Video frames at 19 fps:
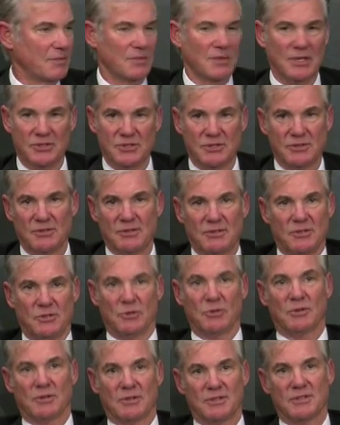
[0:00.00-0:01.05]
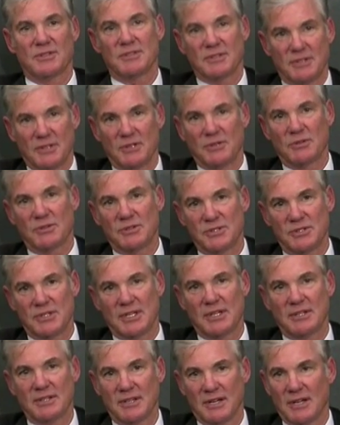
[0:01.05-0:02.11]
that's yours, that you can
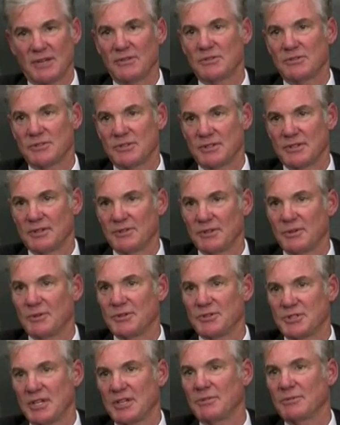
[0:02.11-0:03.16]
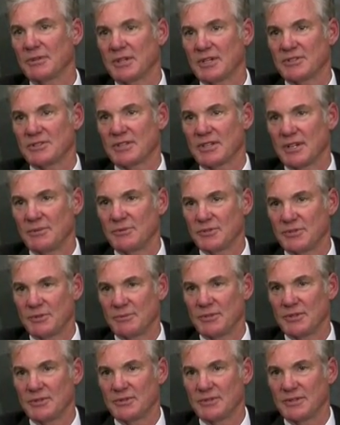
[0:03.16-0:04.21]
send to others, and they'll know it's genuine because it comes from
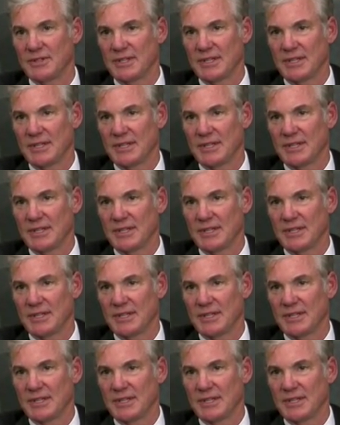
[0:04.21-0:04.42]
you.